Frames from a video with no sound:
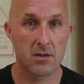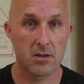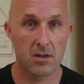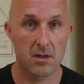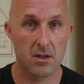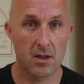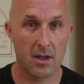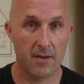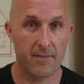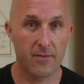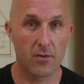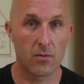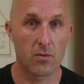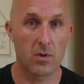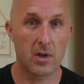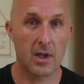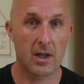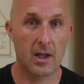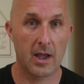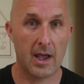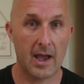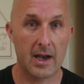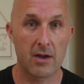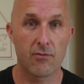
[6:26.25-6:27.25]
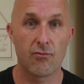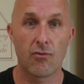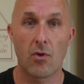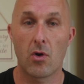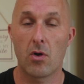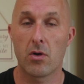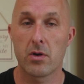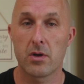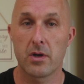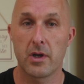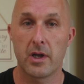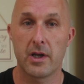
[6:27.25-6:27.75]
if you get it
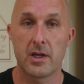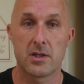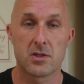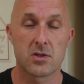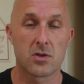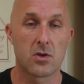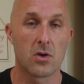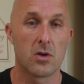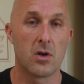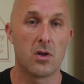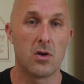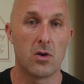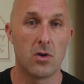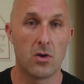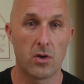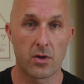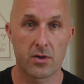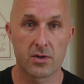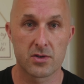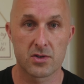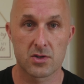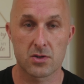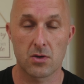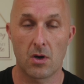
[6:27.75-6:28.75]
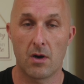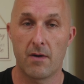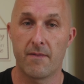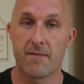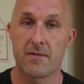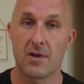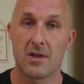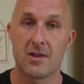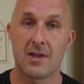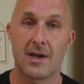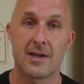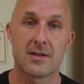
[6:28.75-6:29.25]
wrong, it's going to look soft,
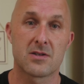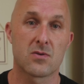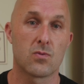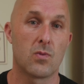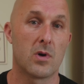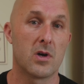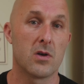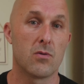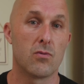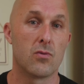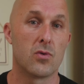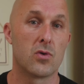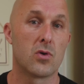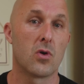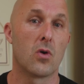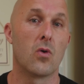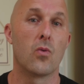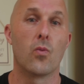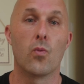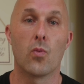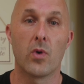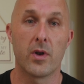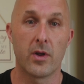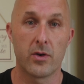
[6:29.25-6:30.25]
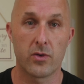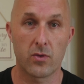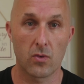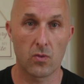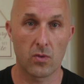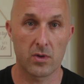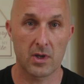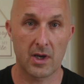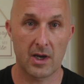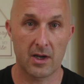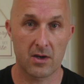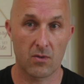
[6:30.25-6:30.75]
and that's why you don't want to do
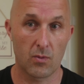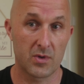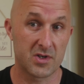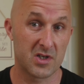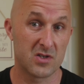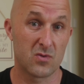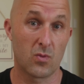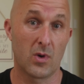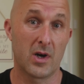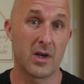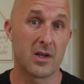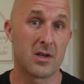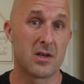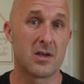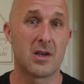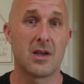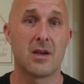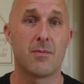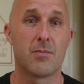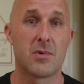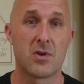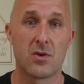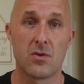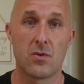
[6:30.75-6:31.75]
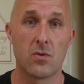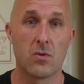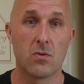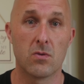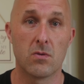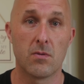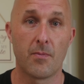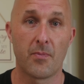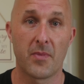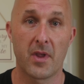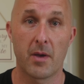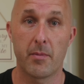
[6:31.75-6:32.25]
that, which is why tip 2
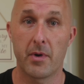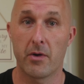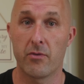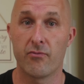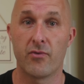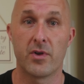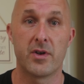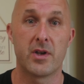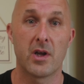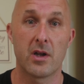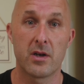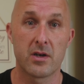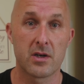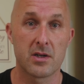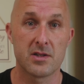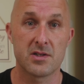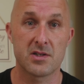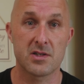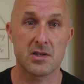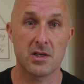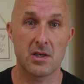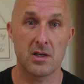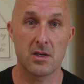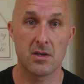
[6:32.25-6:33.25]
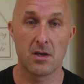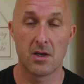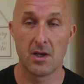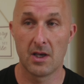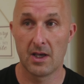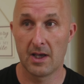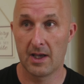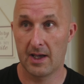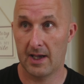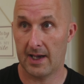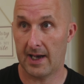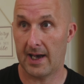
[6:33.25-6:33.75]
about redundancy,
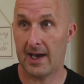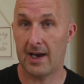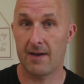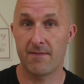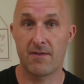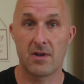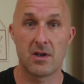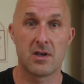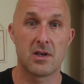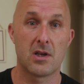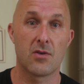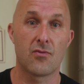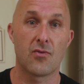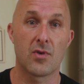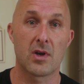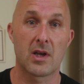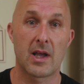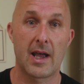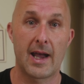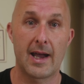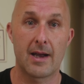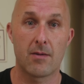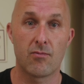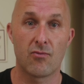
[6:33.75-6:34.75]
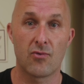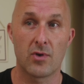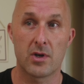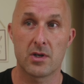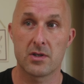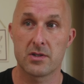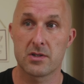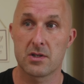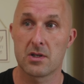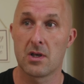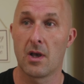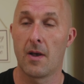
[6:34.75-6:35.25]
having different
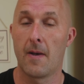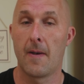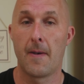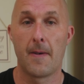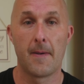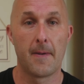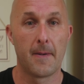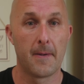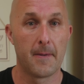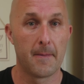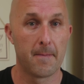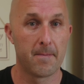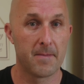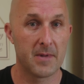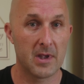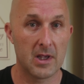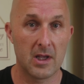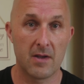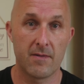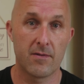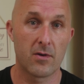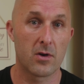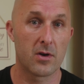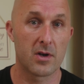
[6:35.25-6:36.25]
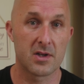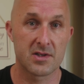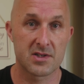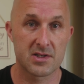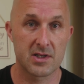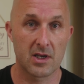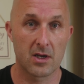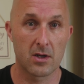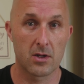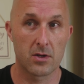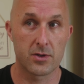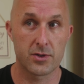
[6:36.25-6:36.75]
cameras, even on a
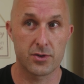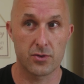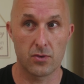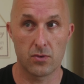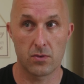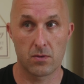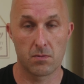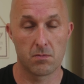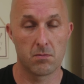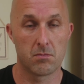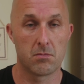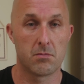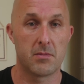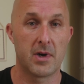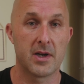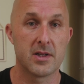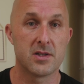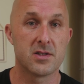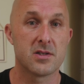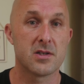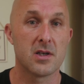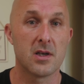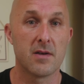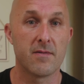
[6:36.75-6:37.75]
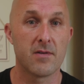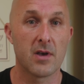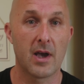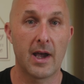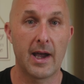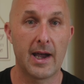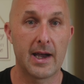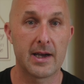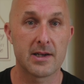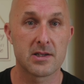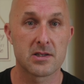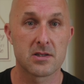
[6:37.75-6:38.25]
single shoot, might save your
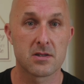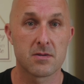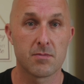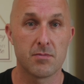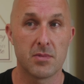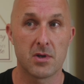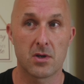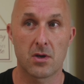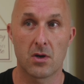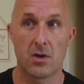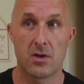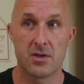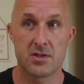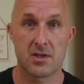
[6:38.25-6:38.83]
ass, because